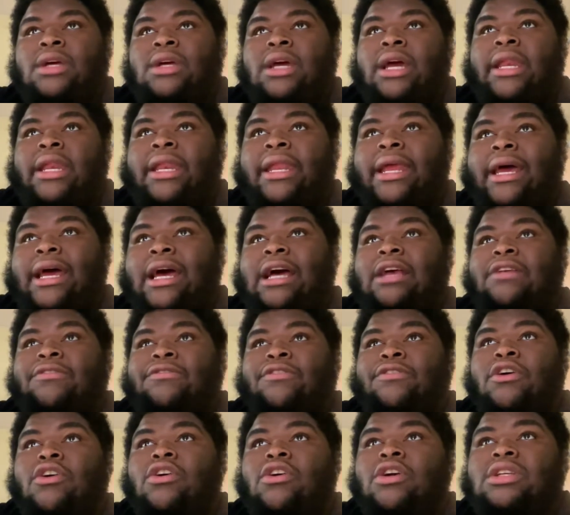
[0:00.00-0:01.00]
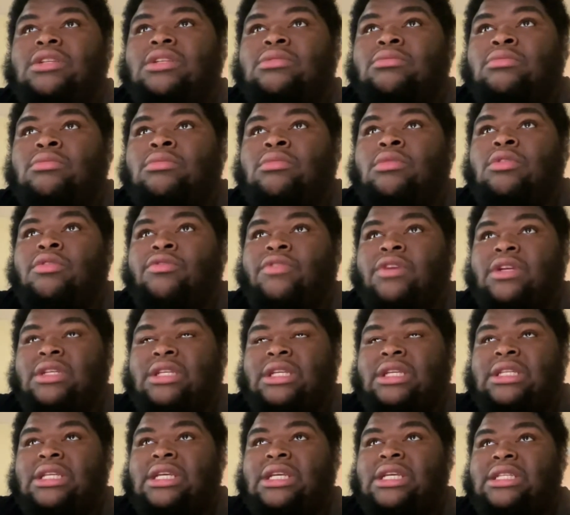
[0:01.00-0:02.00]
Now as far as movies,
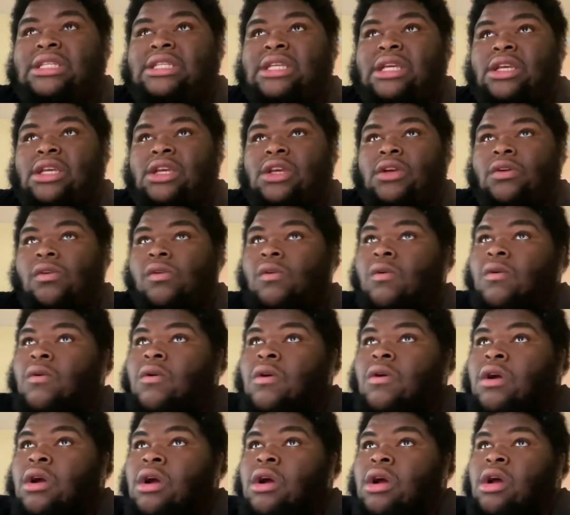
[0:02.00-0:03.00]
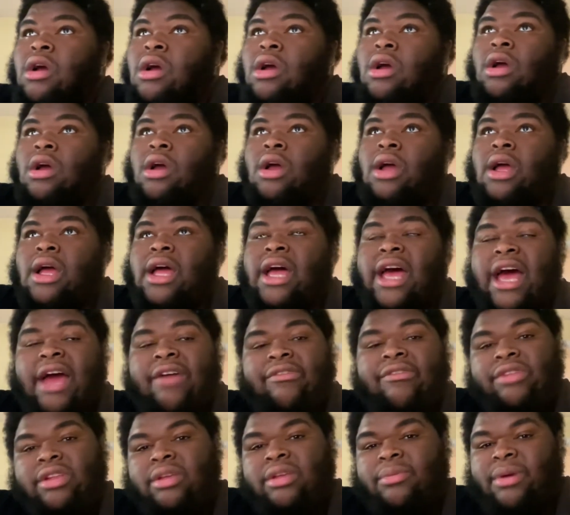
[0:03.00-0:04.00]
the DCU, haven't
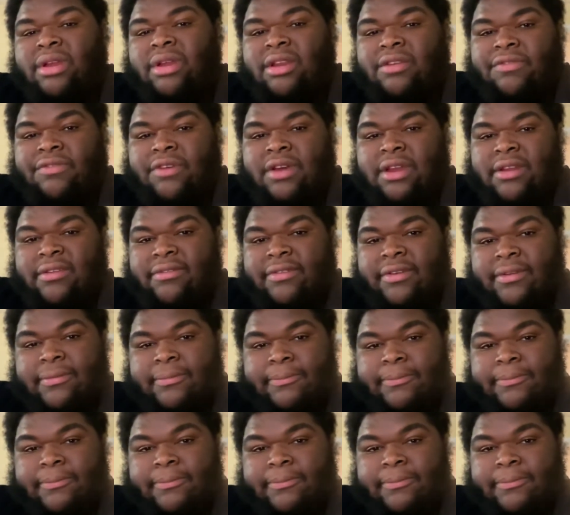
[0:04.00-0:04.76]
really been a fan of it,